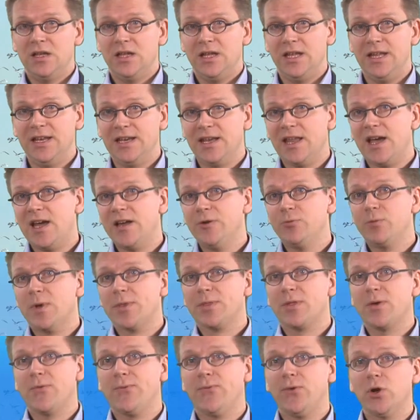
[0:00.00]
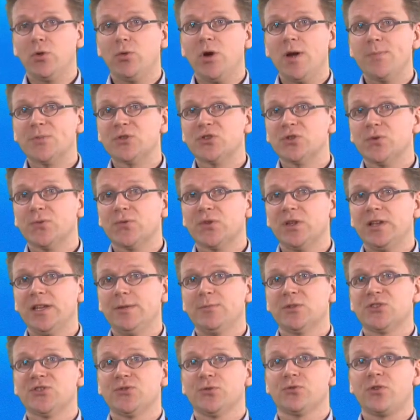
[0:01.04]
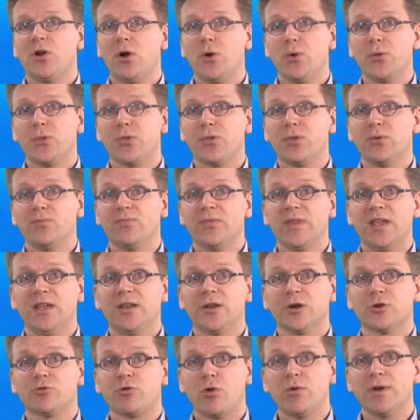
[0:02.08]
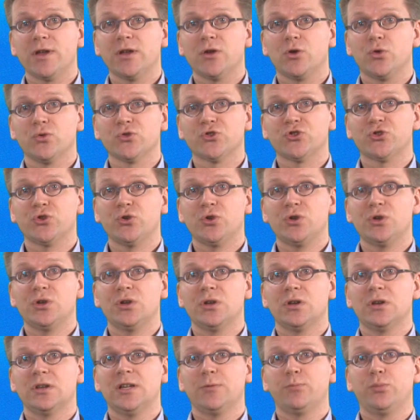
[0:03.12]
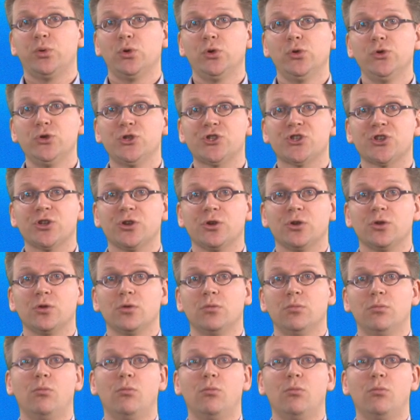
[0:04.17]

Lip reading: In line with the follow-ups of the Limits to Growth and the growing concern that pollution,